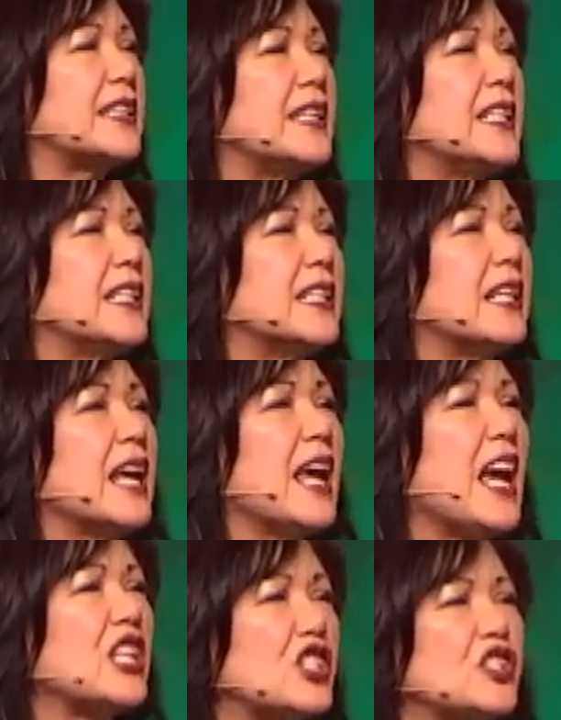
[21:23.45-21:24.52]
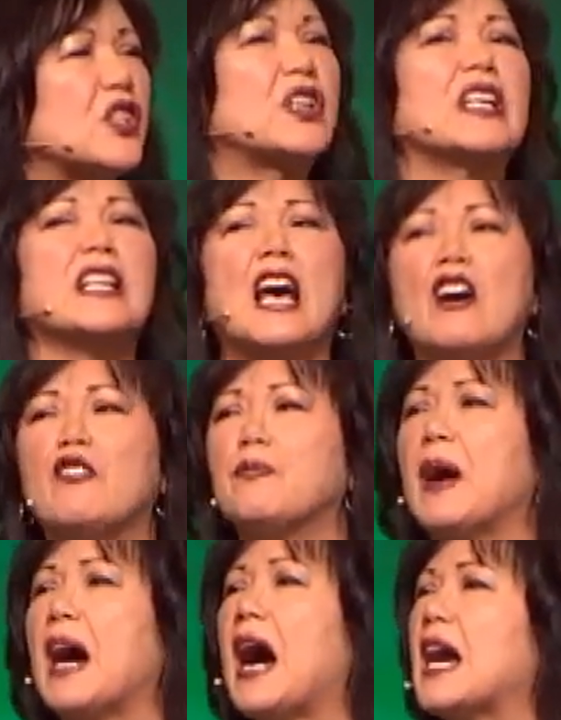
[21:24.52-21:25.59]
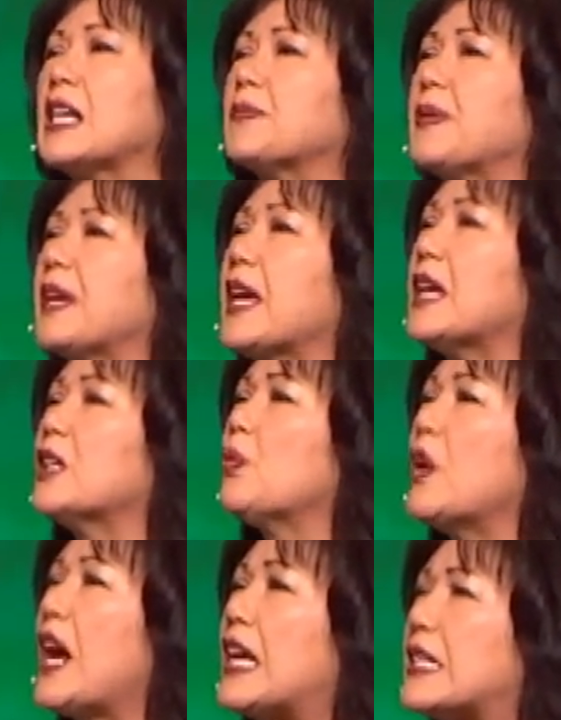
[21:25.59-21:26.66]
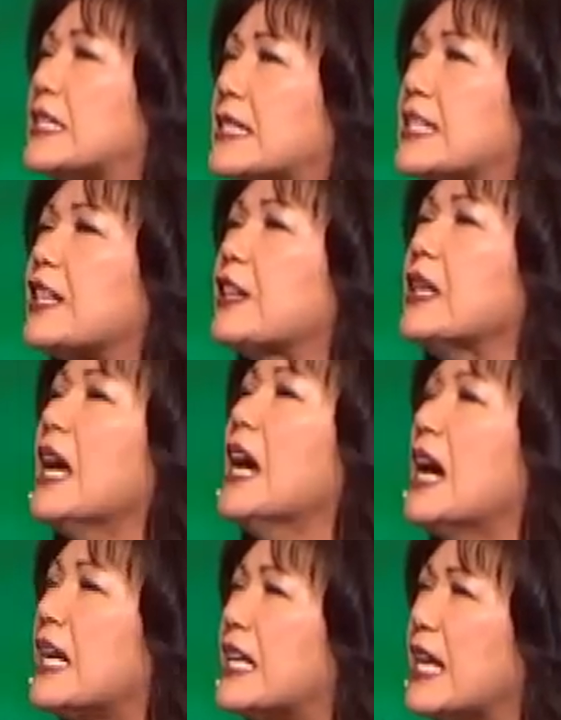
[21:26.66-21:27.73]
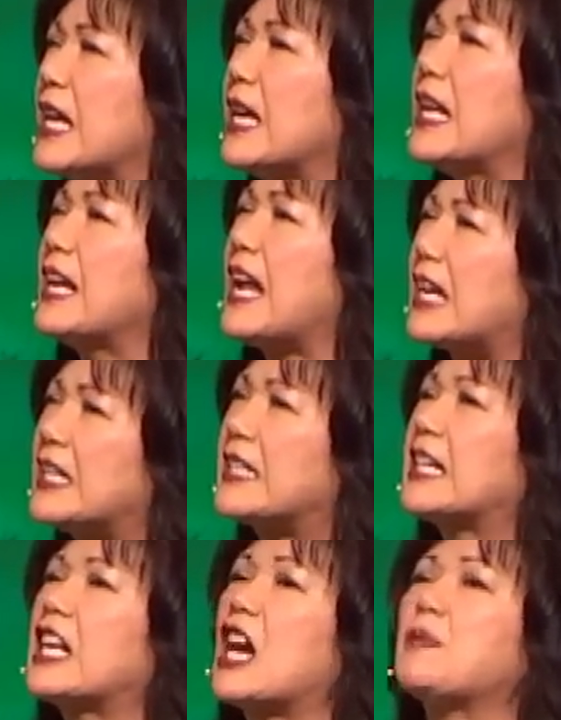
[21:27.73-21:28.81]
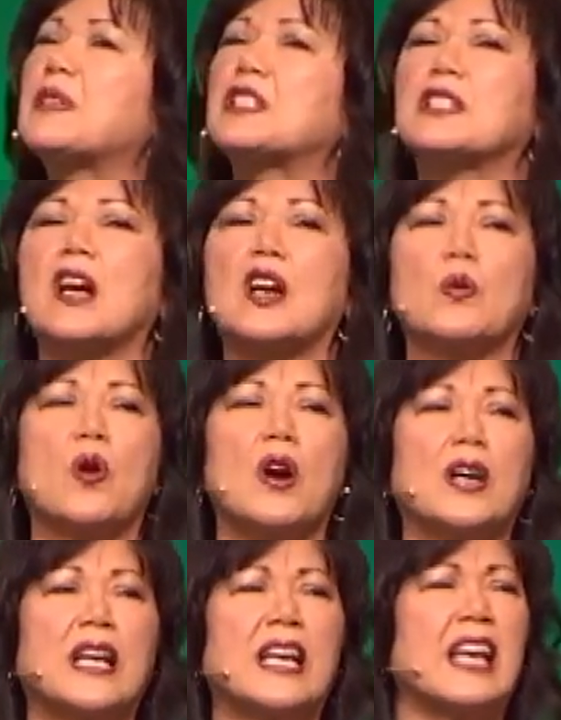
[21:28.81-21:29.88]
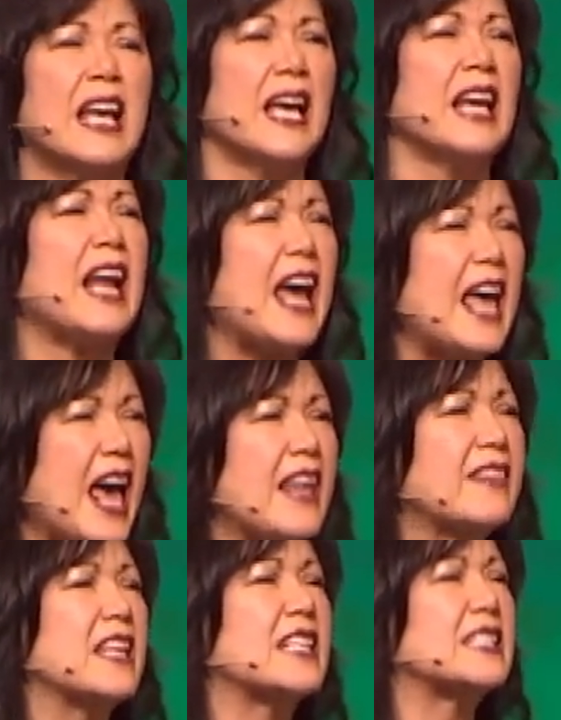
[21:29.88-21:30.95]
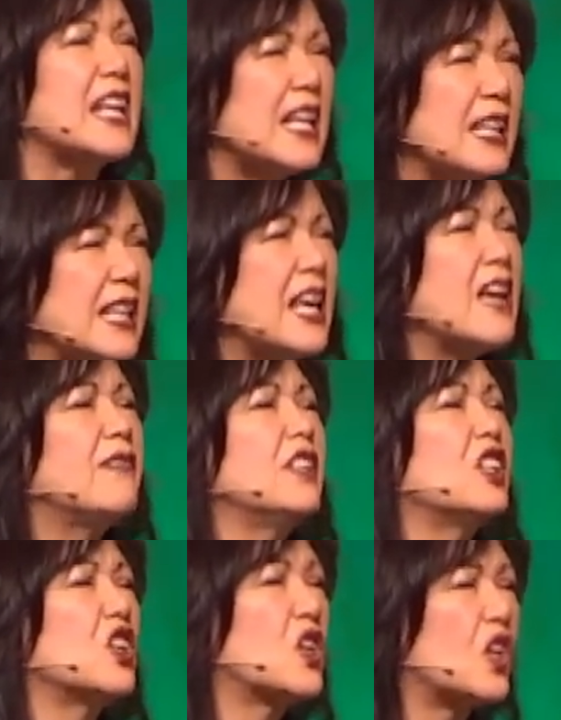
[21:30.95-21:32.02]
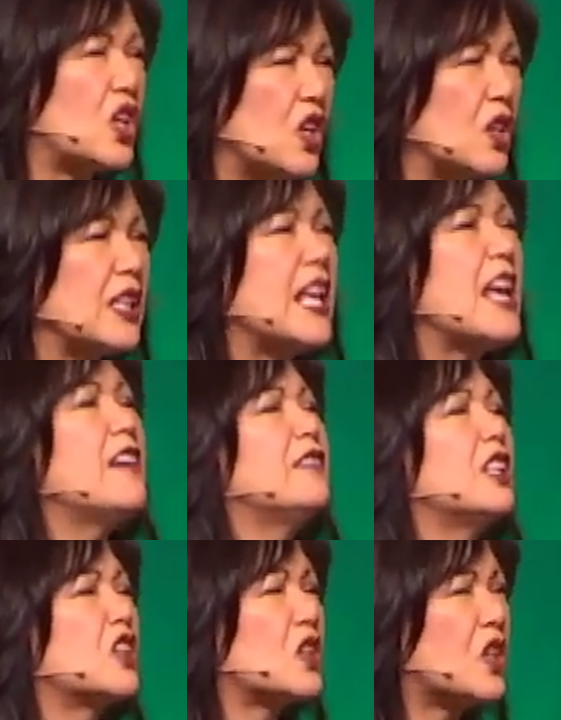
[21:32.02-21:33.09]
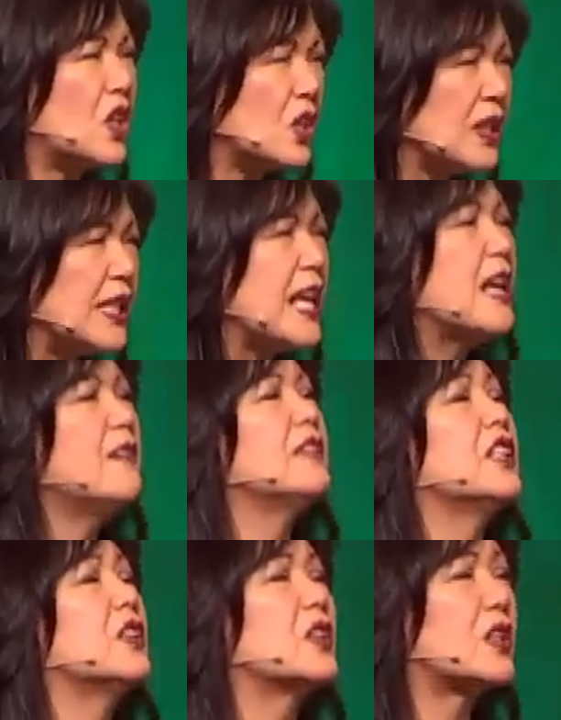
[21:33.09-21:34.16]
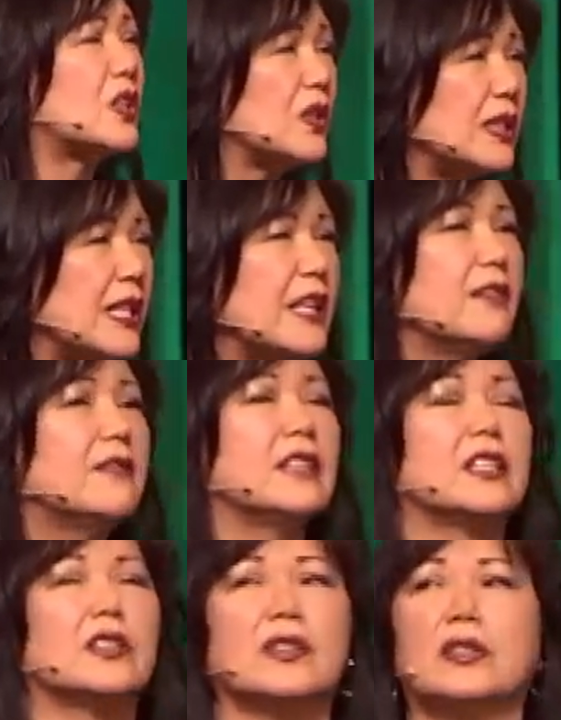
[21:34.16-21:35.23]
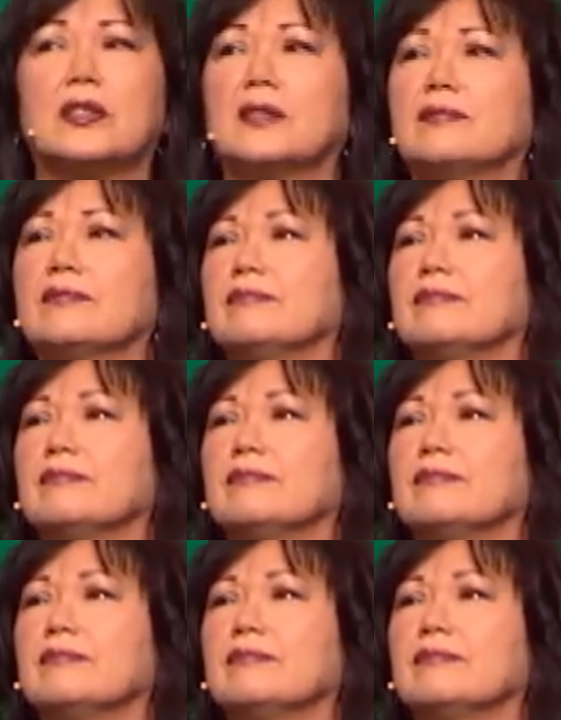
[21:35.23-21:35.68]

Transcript: I needed. And sure enough, my eyes began where I could see again and I could get up and start walking. And I had this live, little girl, live, little girl, live, little girl, live, little girl.